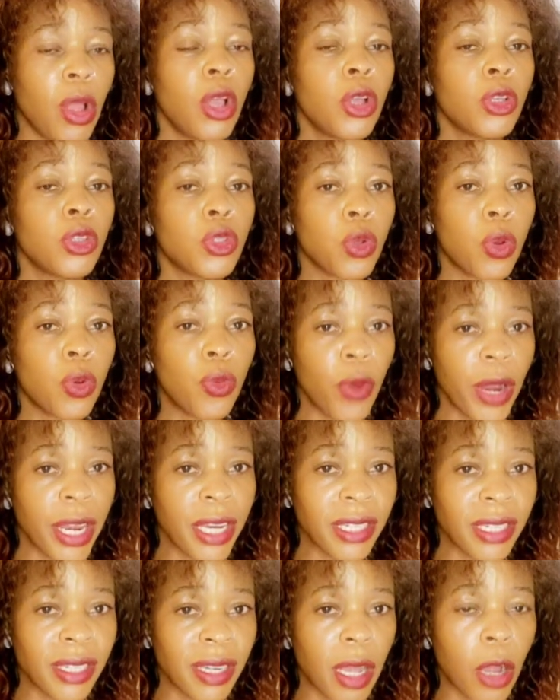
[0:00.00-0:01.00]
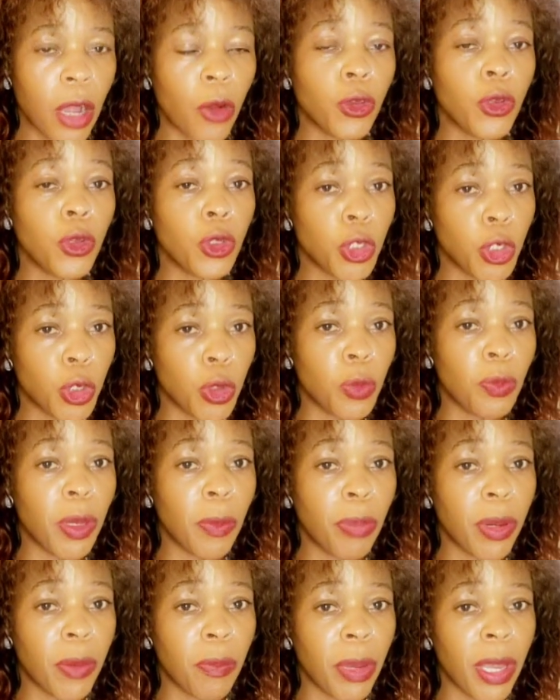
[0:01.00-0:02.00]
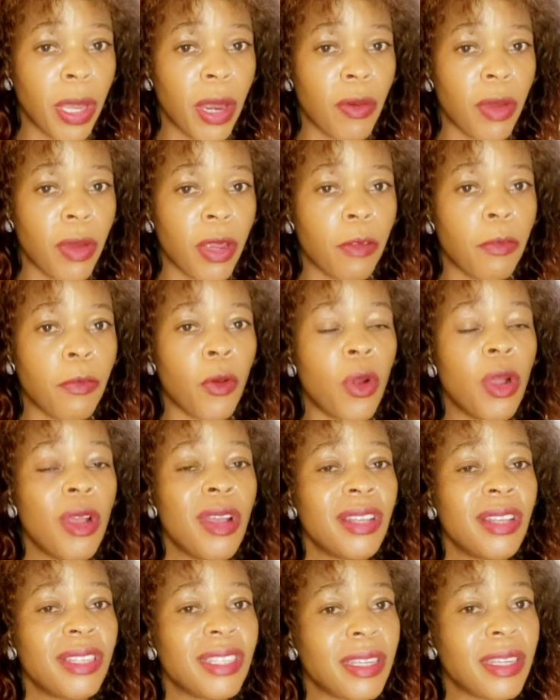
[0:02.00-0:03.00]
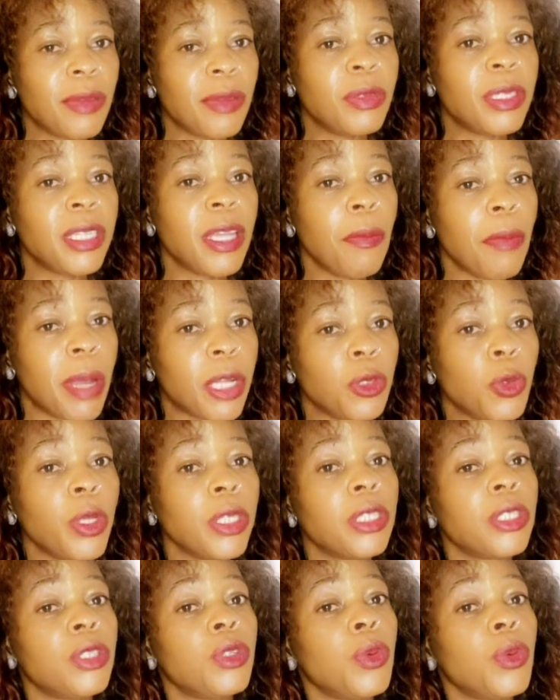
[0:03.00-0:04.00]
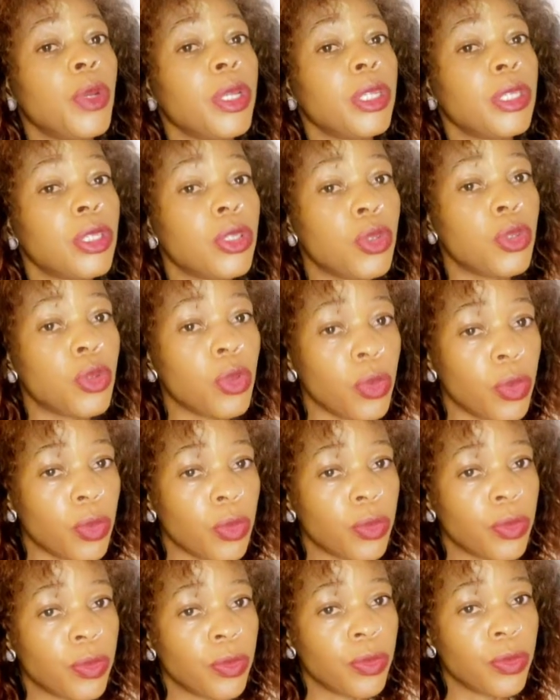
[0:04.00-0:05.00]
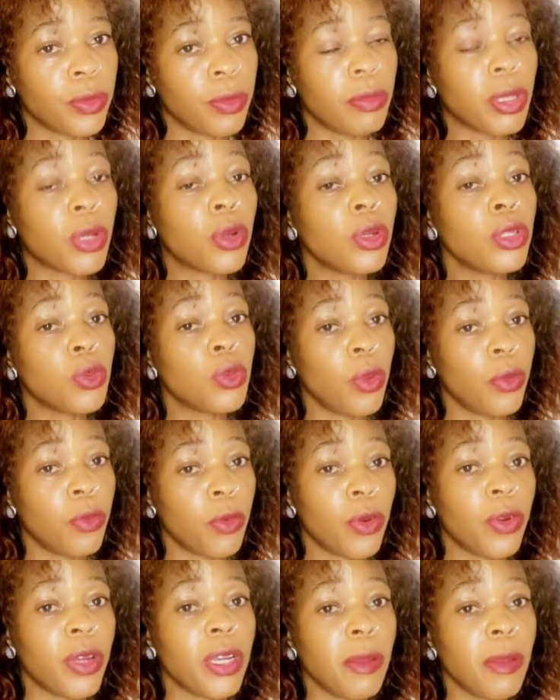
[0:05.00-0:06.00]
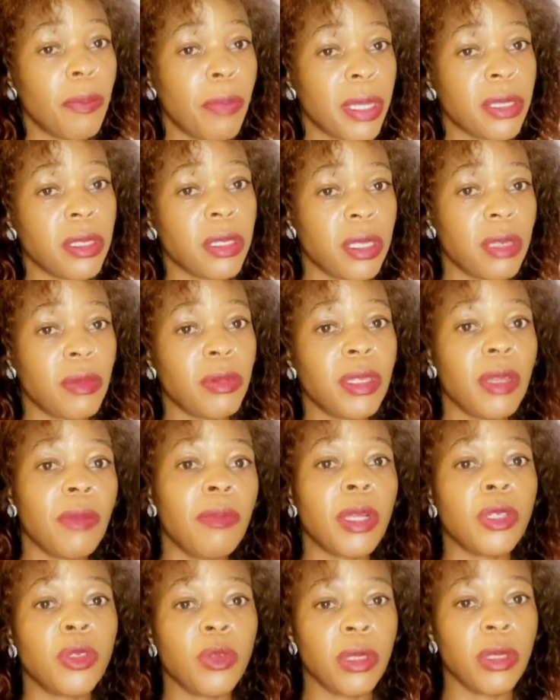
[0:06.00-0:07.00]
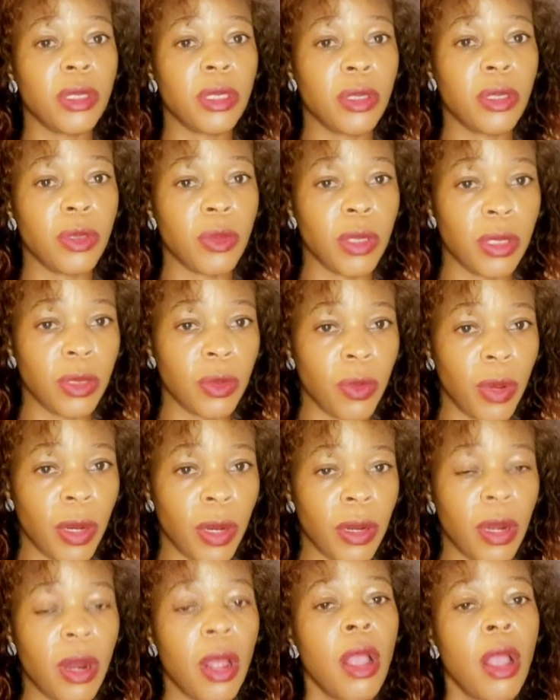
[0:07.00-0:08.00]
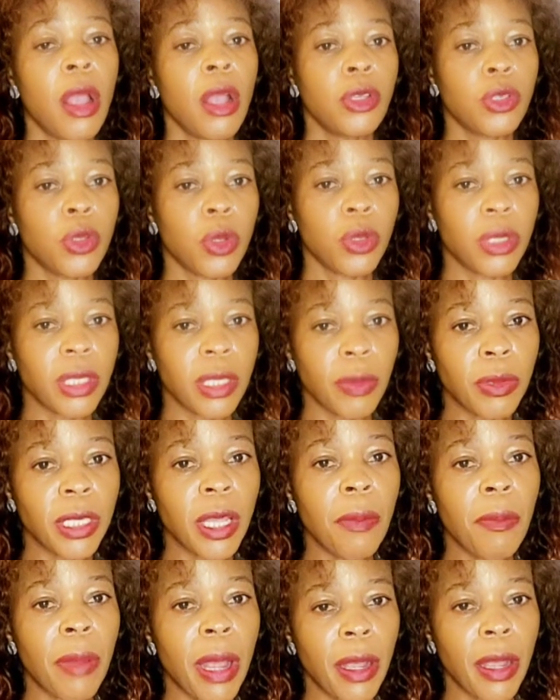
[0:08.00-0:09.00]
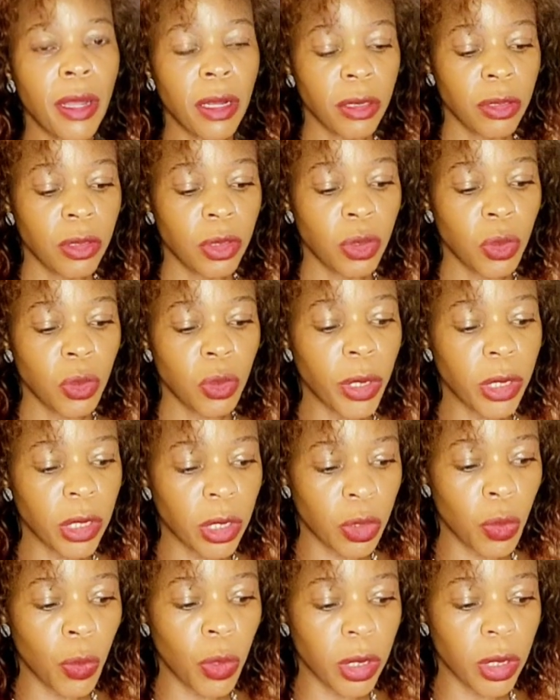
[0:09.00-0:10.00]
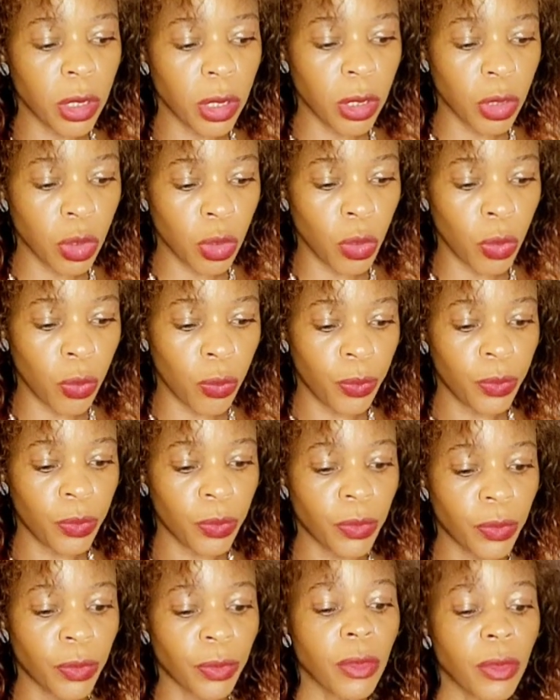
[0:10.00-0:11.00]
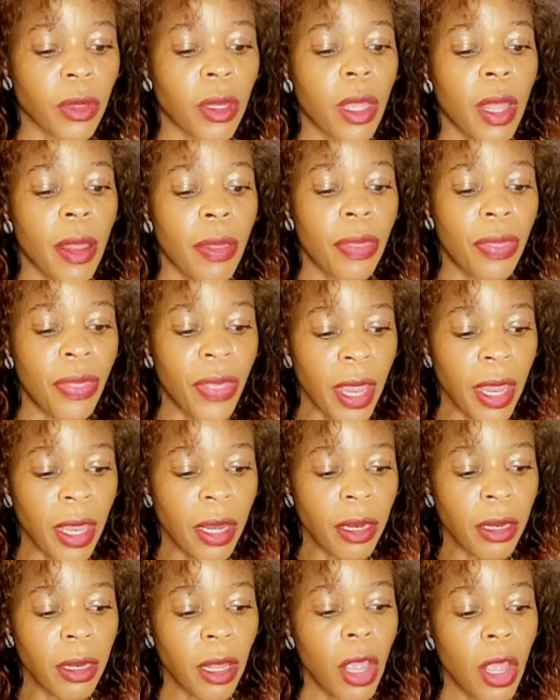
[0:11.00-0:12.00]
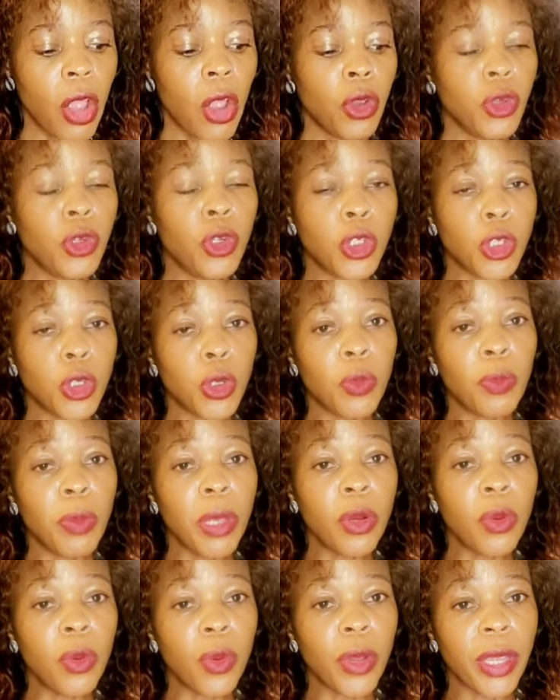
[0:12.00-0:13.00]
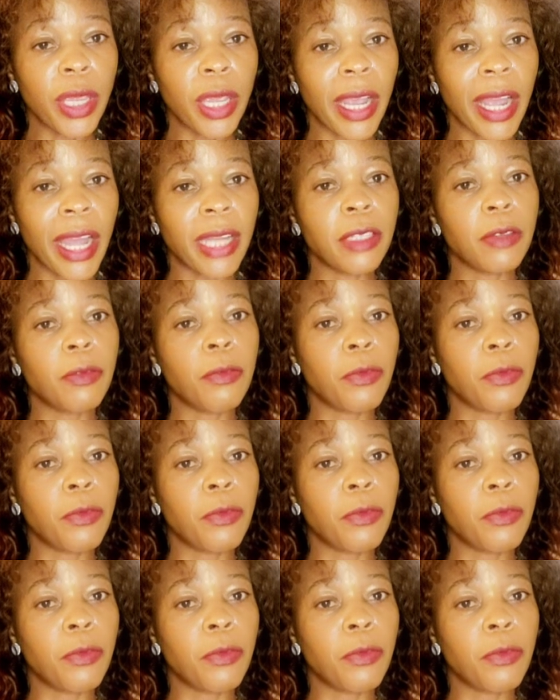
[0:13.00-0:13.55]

So right now, you should be preparing for September 2022 because we've already passed September 2021. So September 2022. Then you should be looking at